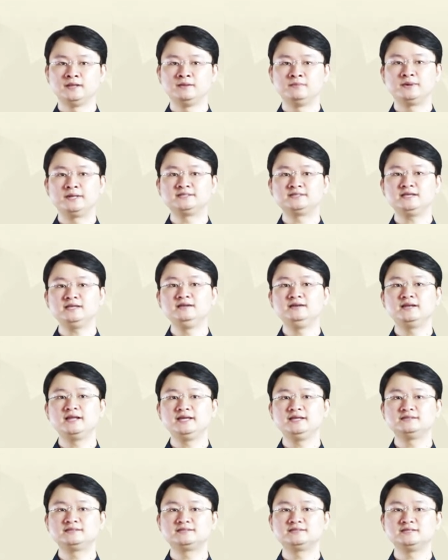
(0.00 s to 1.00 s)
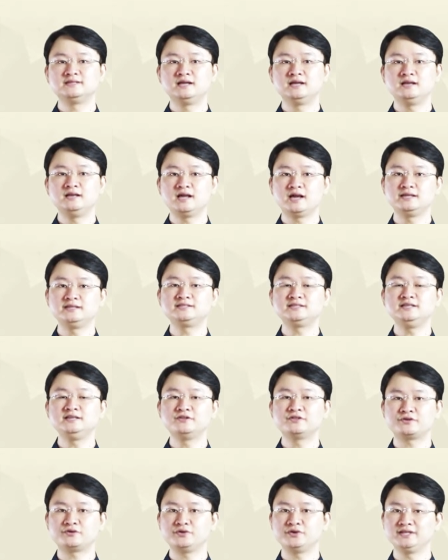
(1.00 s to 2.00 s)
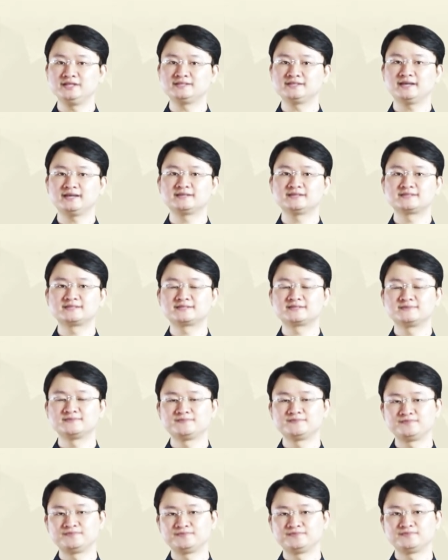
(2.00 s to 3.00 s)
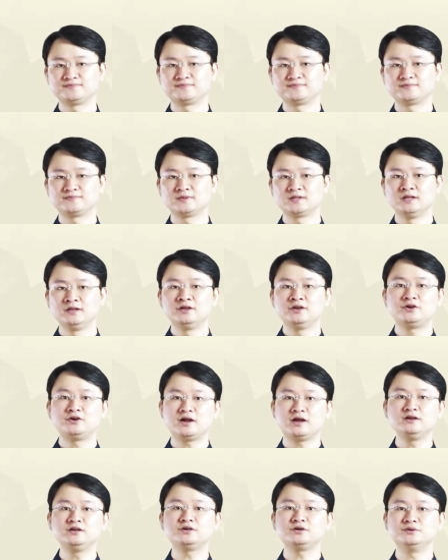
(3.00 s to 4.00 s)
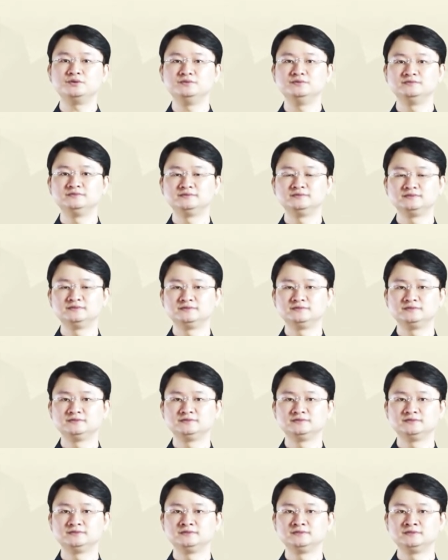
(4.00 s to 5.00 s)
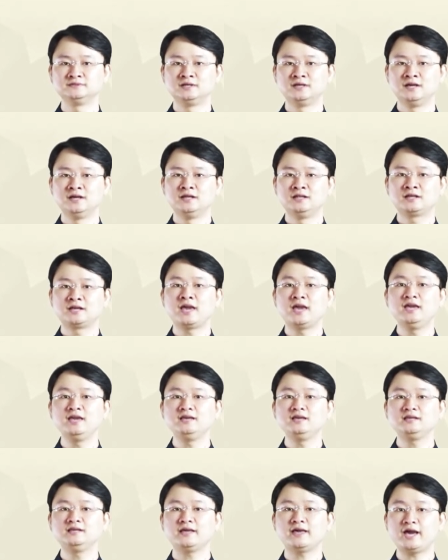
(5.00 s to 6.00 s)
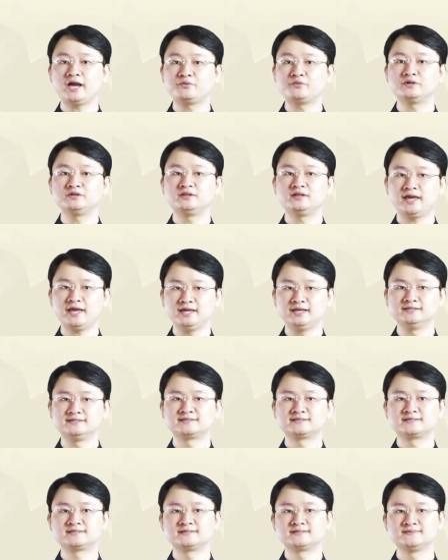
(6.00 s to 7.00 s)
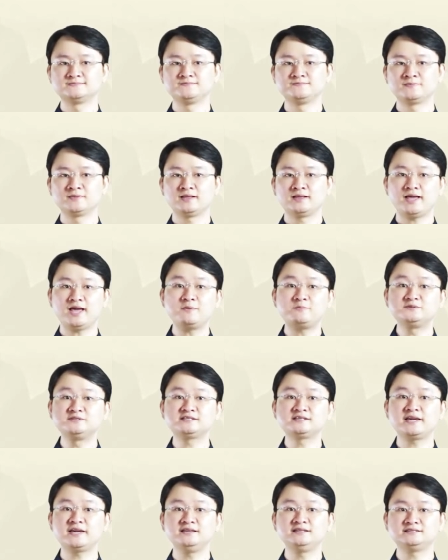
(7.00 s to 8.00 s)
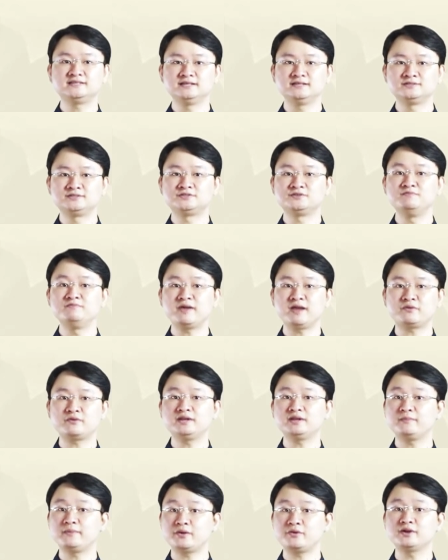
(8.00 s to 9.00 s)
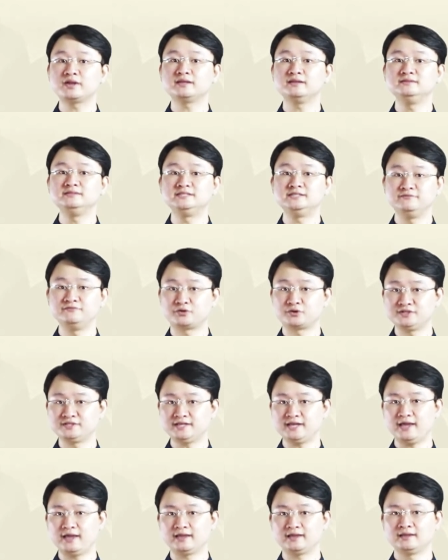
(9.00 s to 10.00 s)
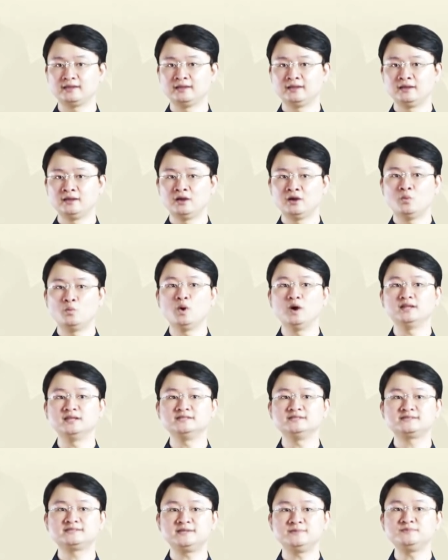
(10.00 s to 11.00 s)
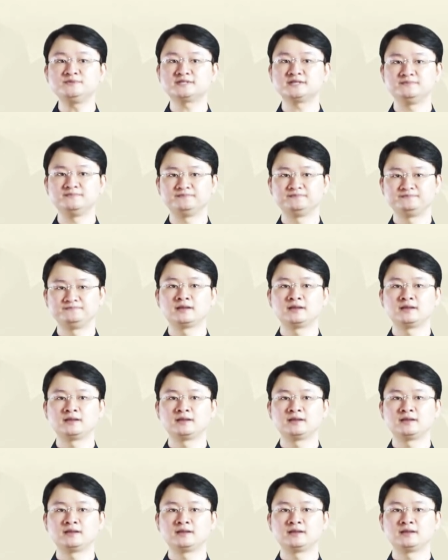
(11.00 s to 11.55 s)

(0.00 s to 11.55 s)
But in late 1936, her uncle, King Edward VIII, abdicated to marry an American divorcee, Wallis Simpson.